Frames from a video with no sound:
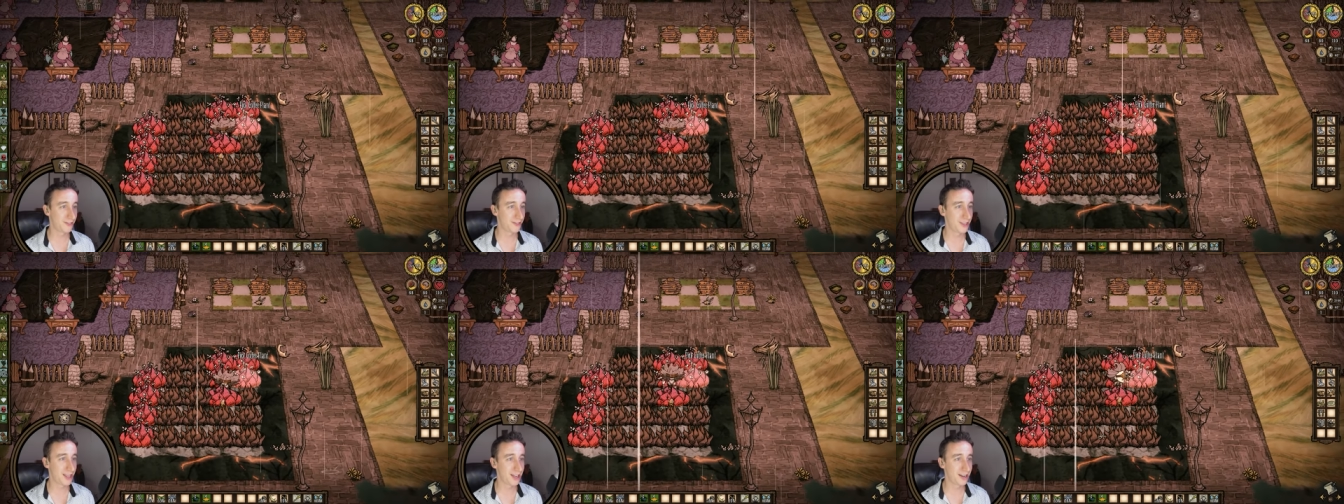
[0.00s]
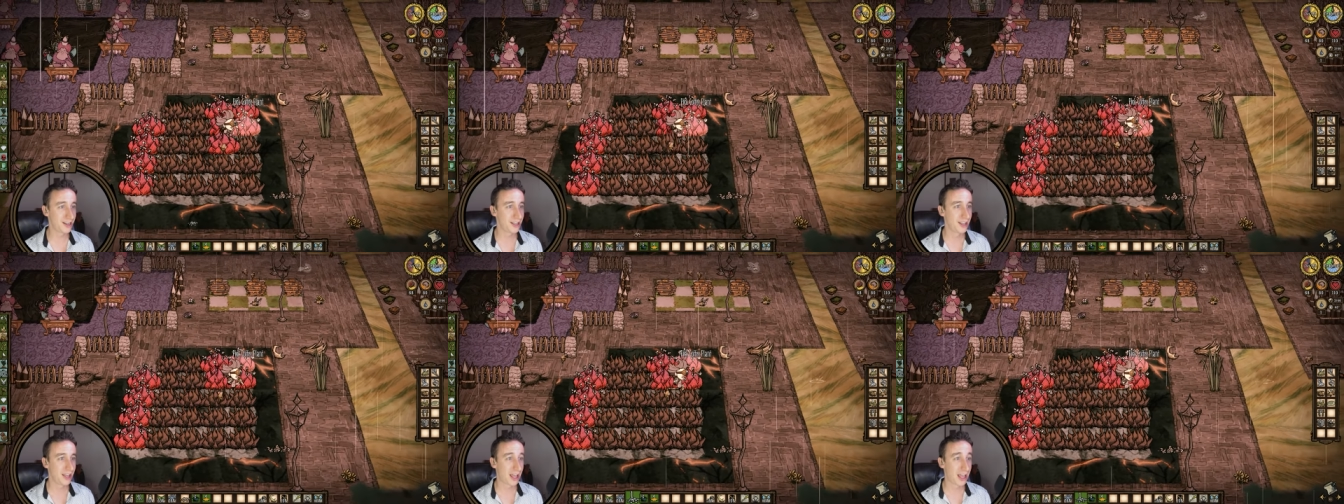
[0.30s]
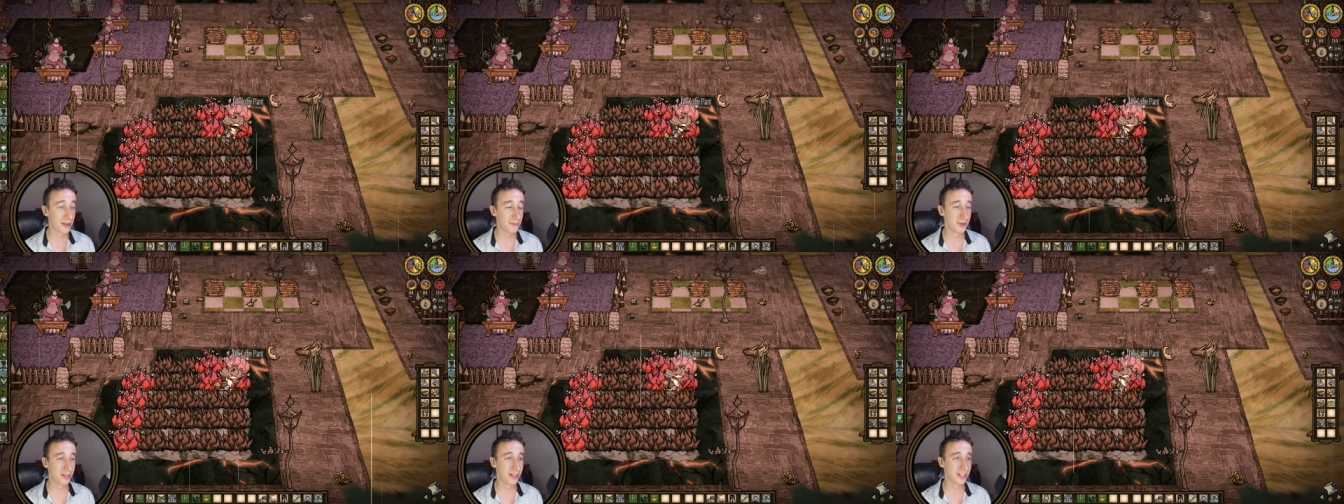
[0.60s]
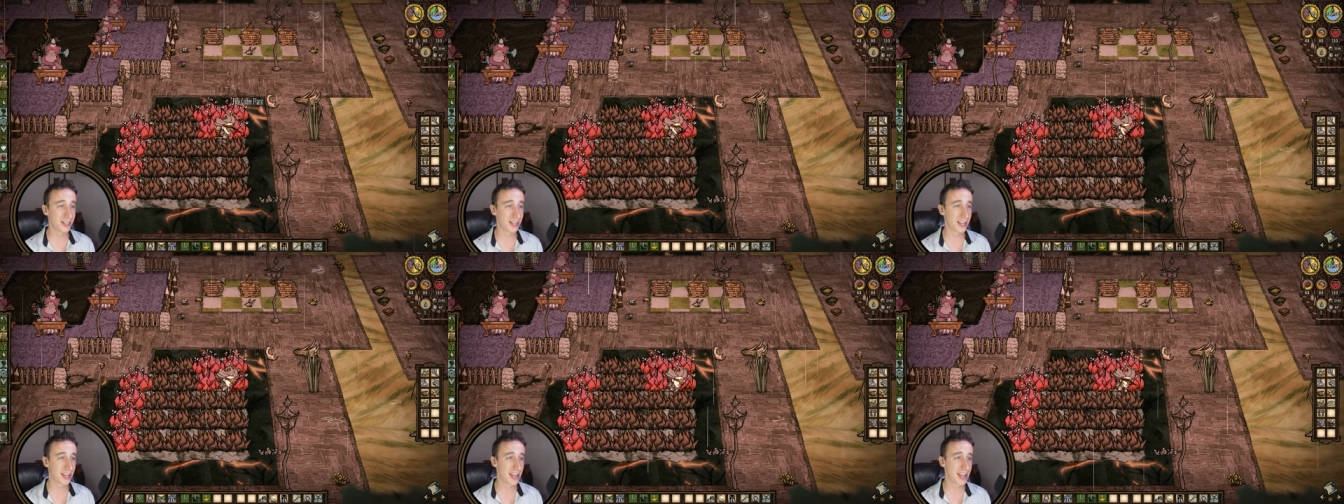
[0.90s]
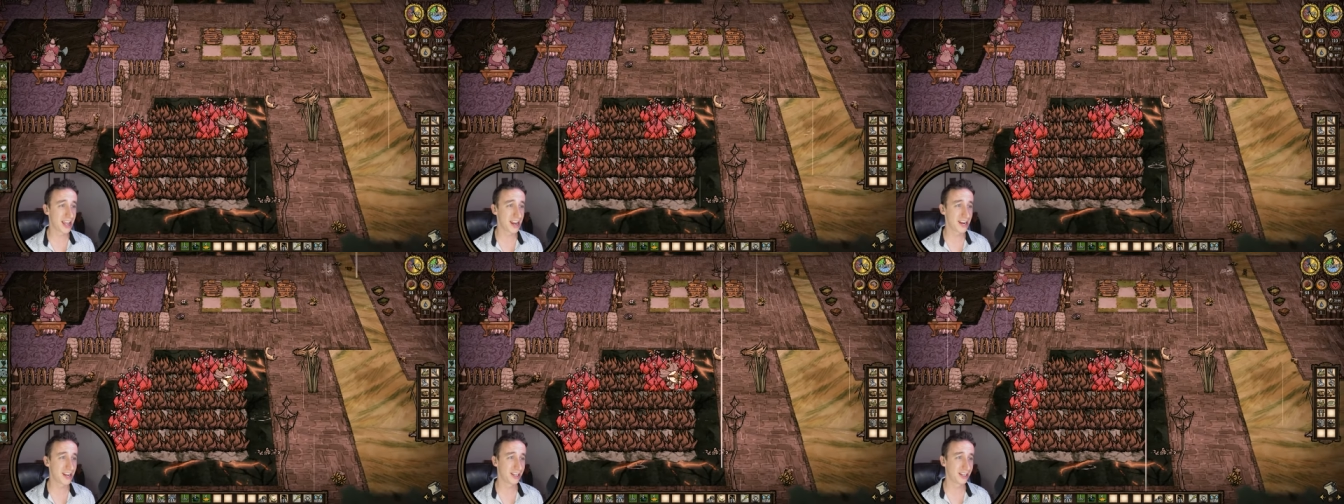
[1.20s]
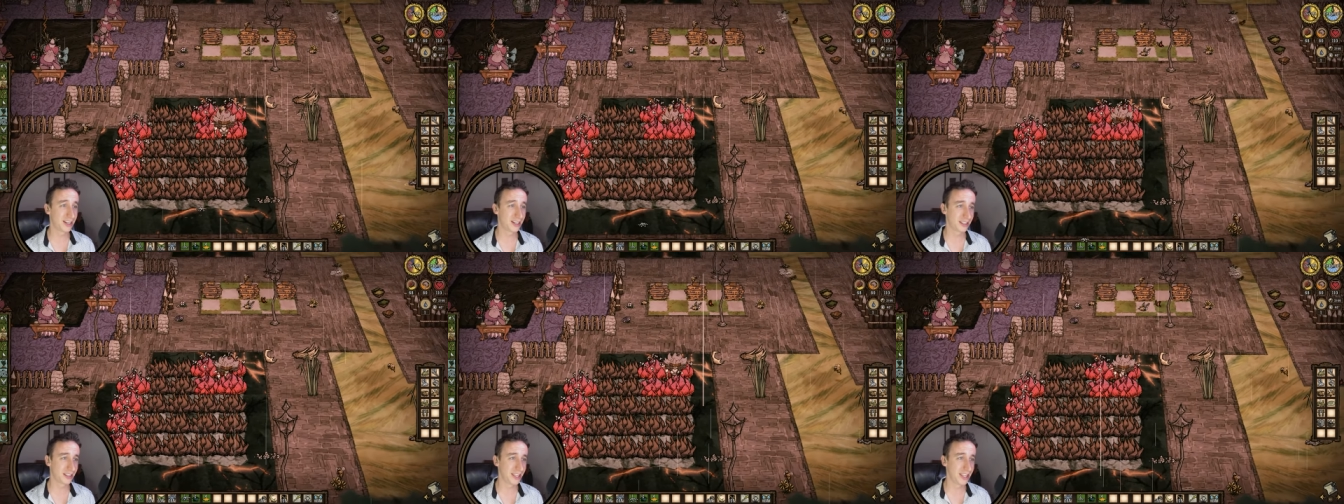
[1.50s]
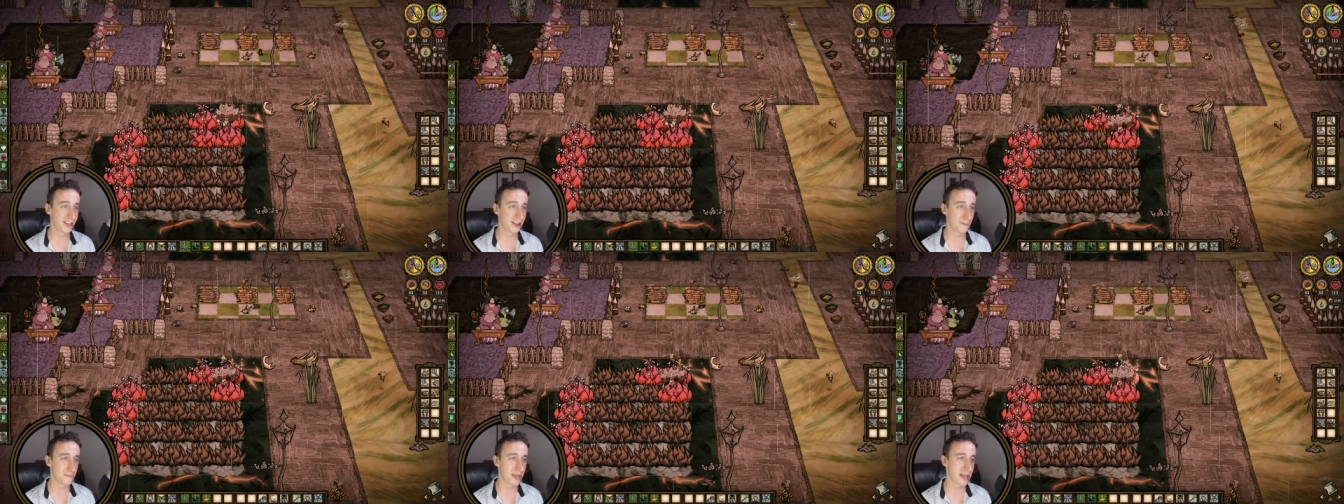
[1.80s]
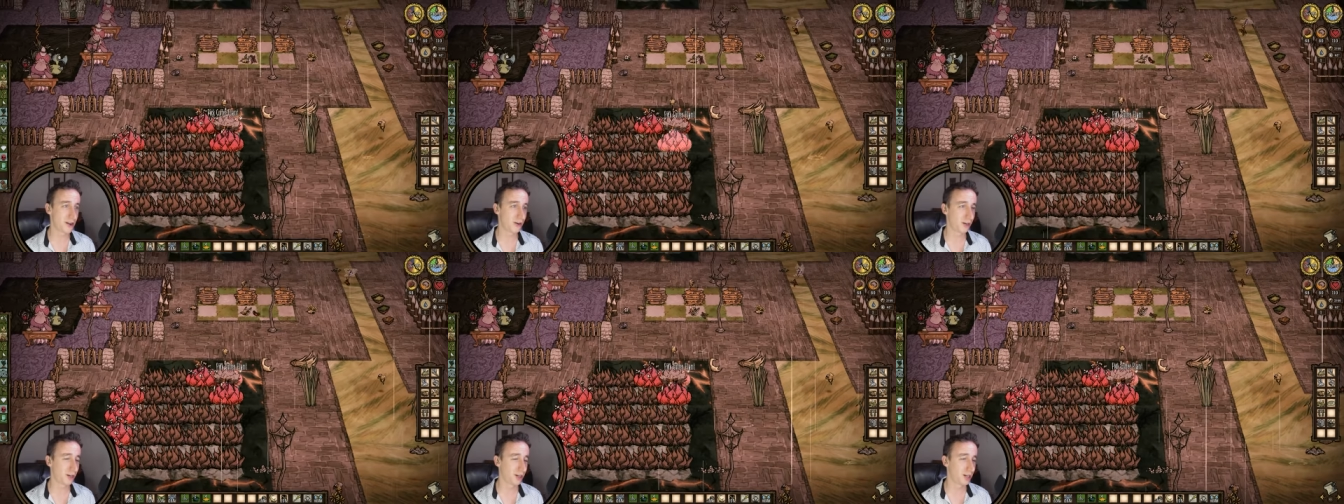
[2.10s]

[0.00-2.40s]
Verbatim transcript: and then I'm gonna kind of think about